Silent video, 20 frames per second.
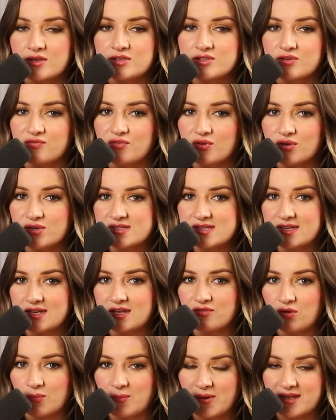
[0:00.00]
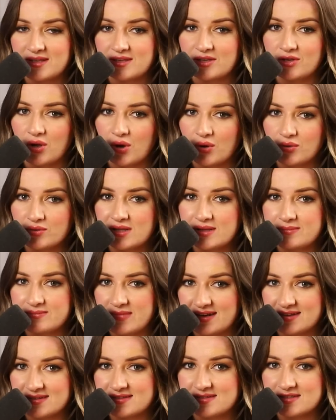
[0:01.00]
Diversity of opinion only
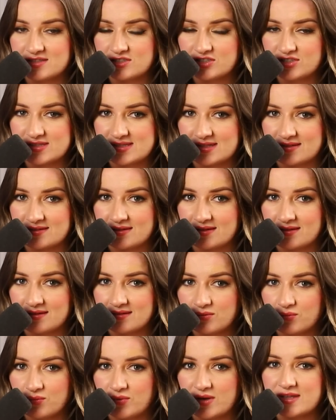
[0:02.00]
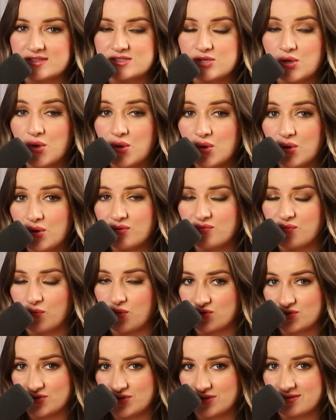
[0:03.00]
matters to Jacinda when it's her
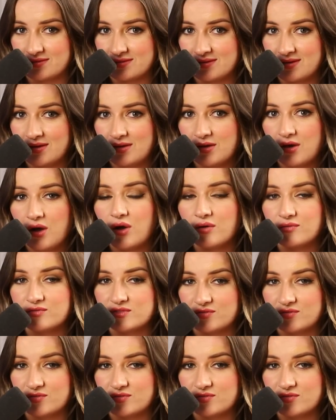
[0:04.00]
version of